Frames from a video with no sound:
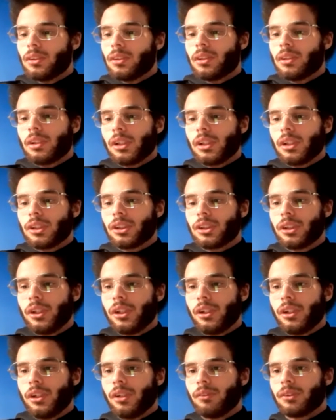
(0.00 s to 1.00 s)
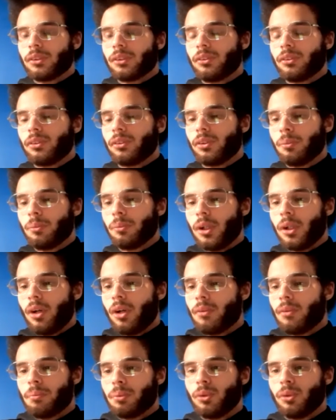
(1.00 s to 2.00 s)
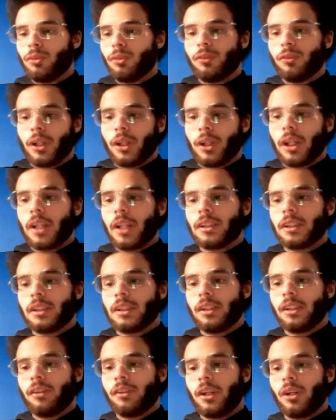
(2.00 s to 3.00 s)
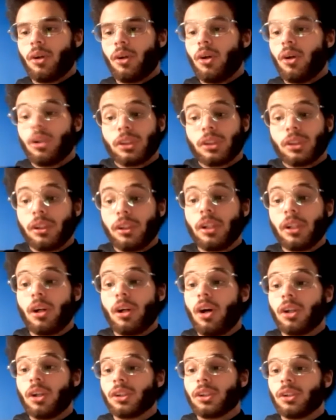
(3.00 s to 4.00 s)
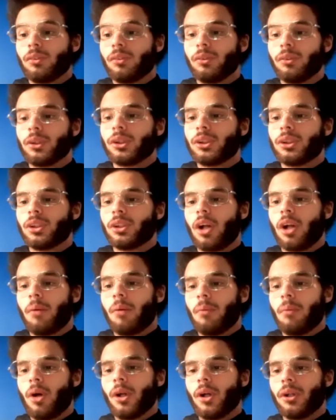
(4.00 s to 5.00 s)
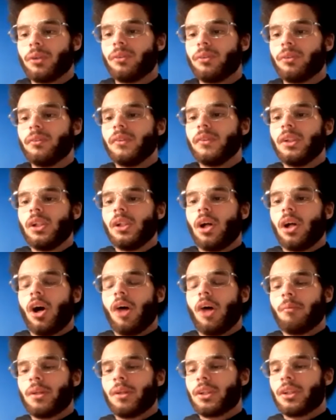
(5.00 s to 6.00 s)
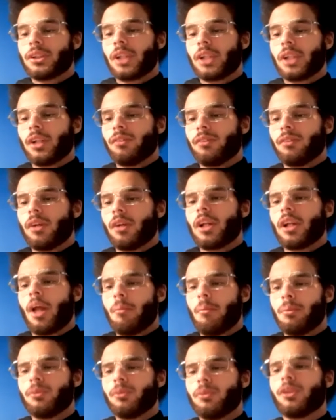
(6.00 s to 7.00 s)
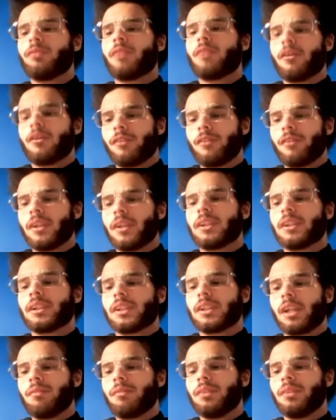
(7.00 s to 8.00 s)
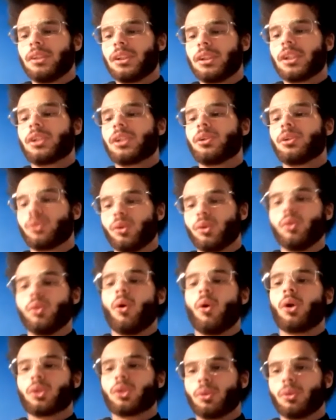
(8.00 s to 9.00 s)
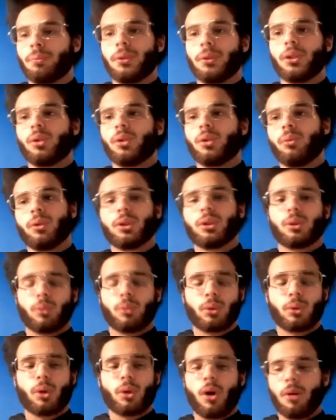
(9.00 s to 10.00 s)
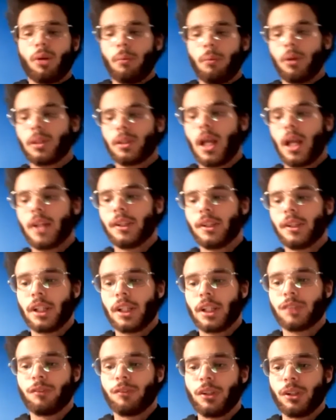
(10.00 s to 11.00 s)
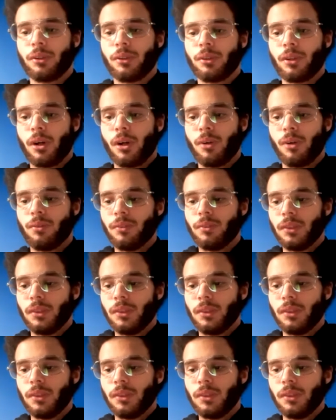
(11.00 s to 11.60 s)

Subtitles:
this year it was a little bit unproven against the Atlanta Hawks. The Atlanta Hawks did a really good job, Mario. In the second round, I believe they faced the 76ers, who also beat the Wizards. We'll talk about that in the next video, though.